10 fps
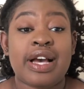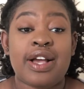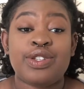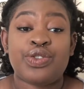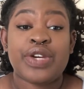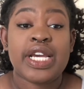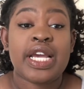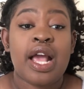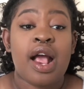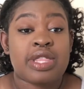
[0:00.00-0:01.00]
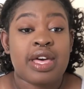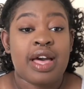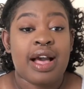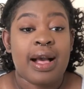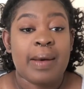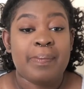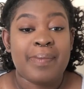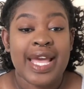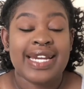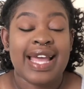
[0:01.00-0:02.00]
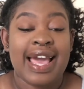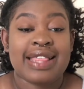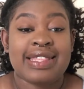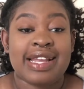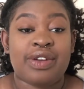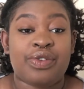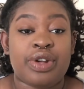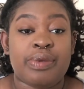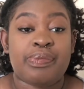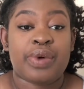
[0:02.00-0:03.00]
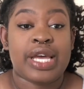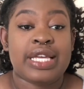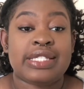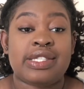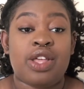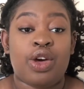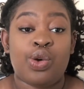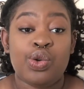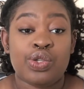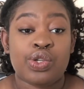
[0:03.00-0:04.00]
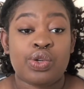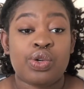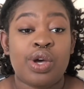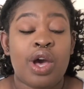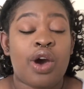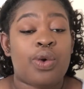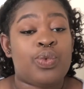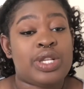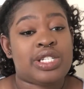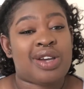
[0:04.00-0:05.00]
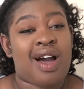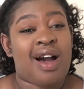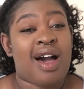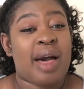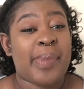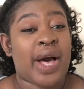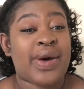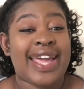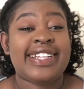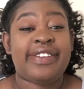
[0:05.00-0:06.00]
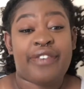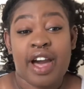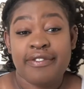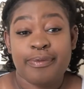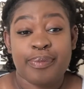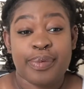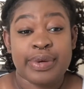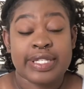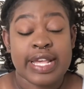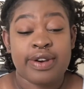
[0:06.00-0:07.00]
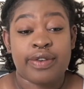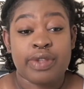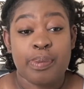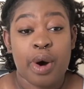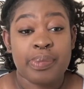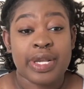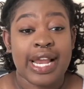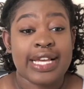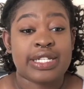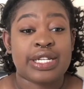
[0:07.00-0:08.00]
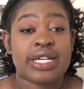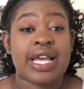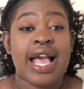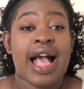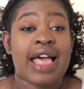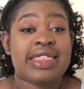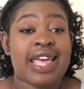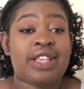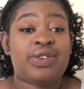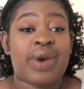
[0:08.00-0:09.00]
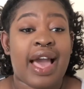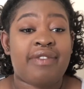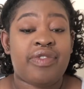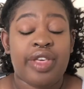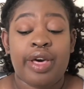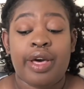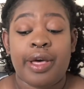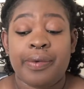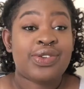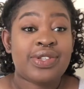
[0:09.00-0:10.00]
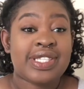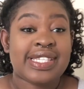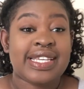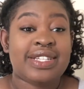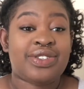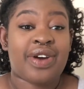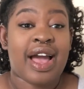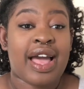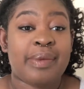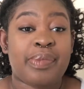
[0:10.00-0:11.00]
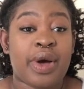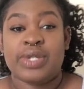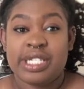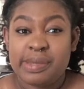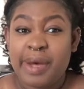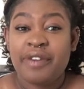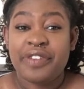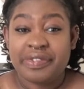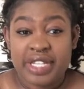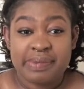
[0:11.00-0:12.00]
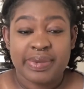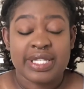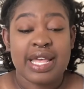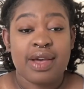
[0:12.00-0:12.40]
the country. The main ethnic group is the Hutu, which are about 85% of the population, and then you have the Tutsi tribe, which is about 15%